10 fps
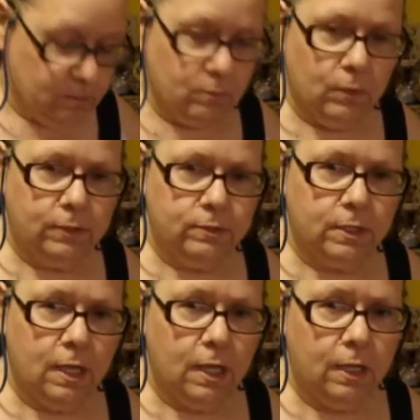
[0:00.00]
is the one
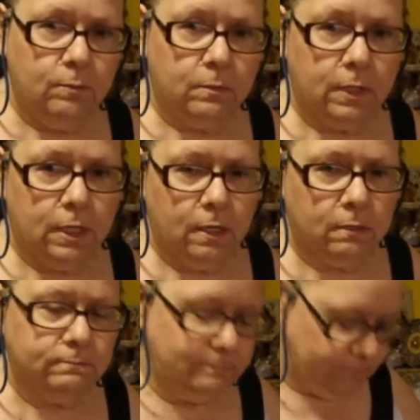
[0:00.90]
time
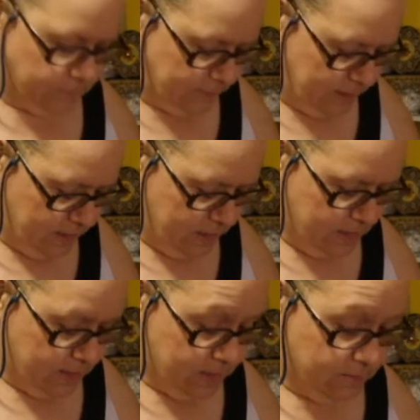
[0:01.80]
where,
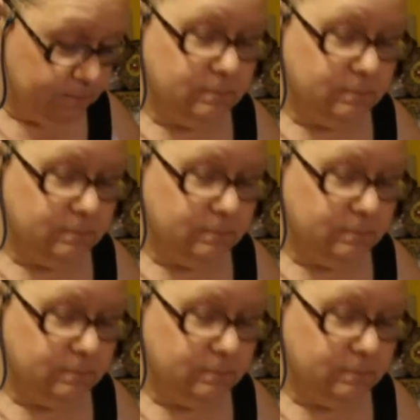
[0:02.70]
yeah,